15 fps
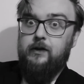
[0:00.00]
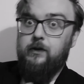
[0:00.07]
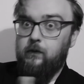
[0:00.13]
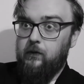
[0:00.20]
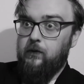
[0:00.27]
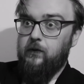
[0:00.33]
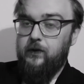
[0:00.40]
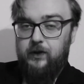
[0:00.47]

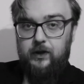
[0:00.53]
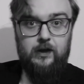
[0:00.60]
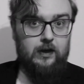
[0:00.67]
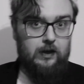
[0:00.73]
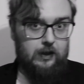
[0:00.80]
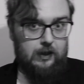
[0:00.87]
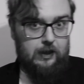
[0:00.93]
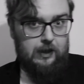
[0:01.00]
towards
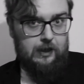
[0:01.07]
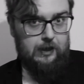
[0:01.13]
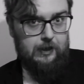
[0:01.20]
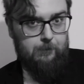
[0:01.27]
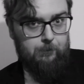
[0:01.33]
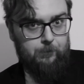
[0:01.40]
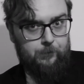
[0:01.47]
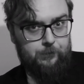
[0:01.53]

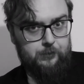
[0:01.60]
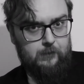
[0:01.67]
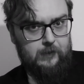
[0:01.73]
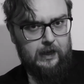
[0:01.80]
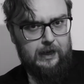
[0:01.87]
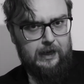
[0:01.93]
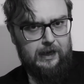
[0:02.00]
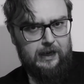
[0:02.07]

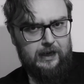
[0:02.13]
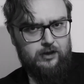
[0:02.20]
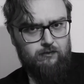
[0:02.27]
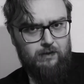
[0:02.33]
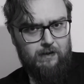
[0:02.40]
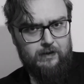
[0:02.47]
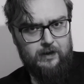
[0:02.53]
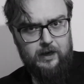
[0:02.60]

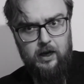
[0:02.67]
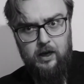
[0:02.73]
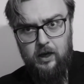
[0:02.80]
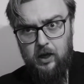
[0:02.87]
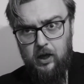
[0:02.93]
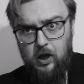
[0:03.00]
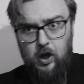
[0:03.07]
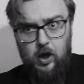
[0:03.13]
literary
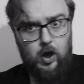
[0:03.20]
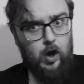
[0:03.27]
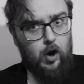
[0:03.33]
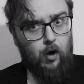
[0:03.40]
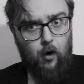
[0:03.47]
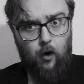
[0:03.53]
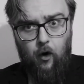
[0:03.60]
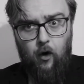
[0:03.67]

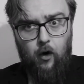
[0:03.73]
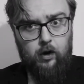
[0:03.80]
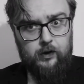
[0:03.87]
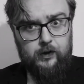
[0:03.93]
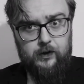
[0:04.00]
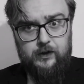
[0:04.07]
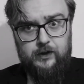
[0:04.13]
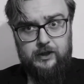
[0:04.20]

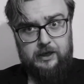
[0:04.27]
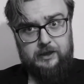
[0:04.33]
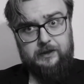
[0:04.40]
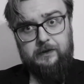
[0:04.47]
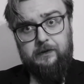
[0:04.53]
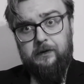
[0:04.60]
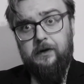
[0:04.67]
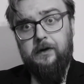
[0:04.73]

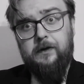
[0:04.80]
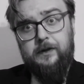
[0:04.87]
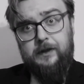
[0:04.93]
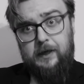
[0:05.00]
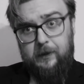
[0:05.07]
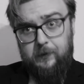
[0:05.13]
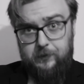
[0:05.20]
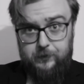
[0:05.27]
nonsensical non
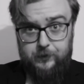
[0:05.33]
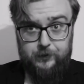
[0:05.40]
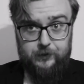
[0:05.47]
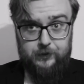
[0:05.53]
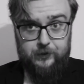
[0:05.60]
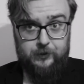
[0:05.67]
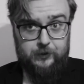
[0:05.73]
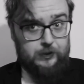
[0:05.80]

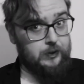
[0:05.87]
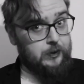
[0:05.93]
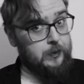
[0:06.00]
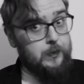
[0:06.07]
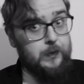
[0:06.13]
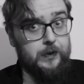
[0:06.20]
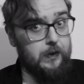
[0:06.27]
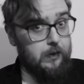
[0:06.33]
sequiturs,
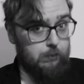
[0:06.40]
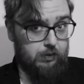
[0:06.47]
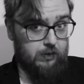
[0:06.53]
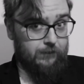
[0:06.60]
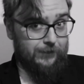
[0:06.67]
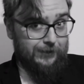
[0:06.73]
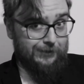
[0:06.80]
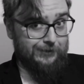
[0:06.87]
pseudo
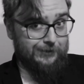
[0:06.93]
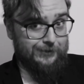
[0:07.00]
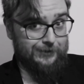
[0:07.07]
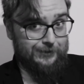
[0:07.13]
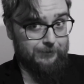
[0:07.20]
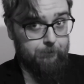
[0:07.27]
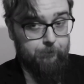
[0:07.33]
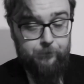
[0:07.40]

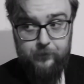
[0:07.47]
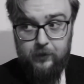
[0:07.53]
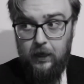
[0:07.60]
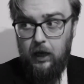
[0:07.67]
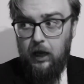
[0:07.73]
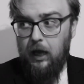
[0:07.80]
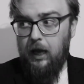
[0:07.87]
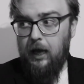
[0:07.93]
profundity,
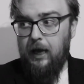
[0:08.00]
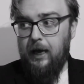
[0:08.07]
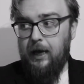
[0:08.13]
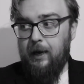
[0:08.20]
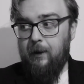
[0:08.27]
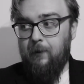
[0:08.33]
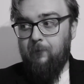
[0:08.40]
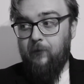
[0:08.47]

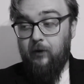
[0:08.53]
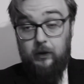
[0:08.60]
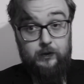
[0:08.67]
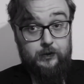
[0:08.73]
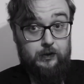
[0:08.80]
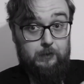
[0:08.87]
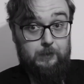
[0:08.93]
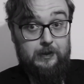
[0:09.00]
there'll
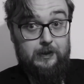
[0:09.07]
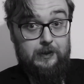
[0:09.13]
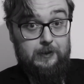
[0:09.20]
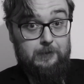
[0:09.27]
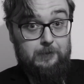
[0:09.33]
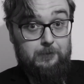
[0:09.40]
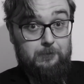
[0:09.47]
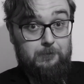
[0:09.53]
also
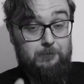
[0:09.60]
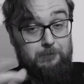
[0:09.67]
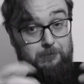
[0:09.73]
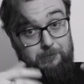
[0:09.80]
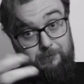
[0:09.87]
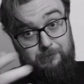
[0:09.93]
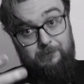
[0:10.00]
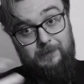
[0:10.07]
be
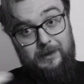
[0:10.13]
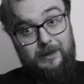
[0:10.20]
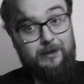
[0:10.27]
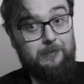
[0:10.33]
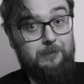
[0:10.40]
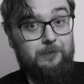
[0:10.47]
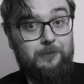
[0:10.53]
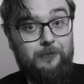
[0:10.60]

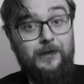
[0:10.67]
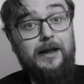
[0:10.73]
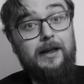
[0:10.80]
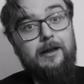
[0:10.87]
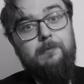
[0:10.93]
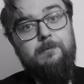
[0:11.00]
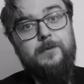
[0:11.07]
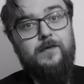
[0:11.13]
little
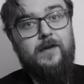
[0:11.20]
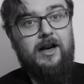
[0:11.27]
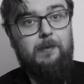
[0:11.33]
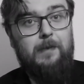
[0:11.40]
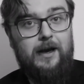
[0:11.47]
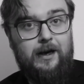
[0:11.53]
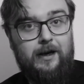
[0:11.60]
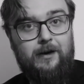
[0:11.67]
films that I
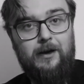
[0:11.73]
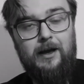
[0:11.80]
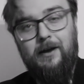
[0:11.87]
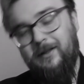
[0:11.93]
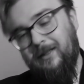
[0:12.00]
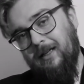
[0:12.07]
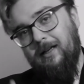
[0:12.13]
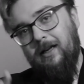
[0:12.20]
make,
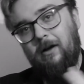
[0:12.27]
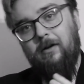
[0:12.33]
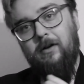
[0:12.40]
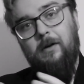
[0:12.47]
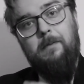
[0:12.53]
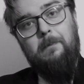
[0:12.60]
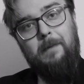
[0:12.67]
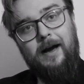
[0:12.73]
certainly
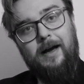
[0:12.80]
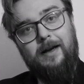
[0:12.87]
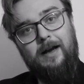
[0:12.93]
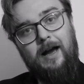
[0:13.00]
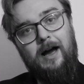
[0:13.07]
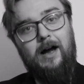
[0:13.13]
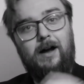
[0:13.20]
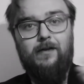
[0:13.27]
holding up my
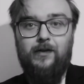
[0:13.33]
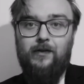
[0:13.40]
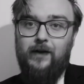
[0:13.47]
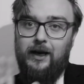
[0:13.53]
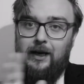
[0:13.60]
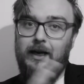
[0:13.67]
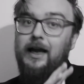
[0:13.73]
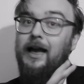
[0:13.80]
half of
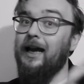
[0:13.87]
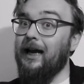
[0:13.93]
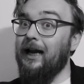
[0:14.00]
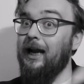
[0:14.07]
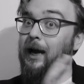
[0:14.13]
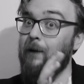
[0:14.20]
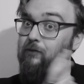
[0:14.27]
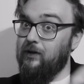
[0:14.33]
a
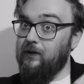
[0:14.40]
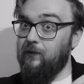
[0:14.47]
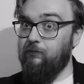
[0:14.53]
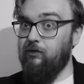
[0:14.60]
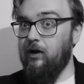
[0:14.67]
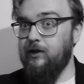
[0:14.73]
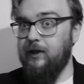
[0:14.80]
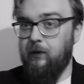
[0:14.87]
collaborative
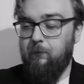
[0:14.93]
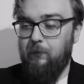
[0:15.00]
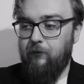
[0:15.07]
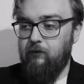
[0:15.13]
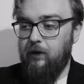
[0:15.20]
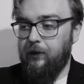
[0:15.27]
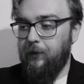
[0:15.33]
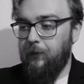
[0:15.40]
project with my
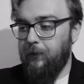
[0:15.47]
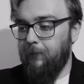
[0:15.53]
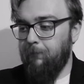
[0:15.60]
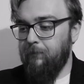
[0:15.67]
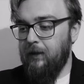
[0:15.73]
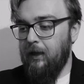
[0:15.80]
friend Luke.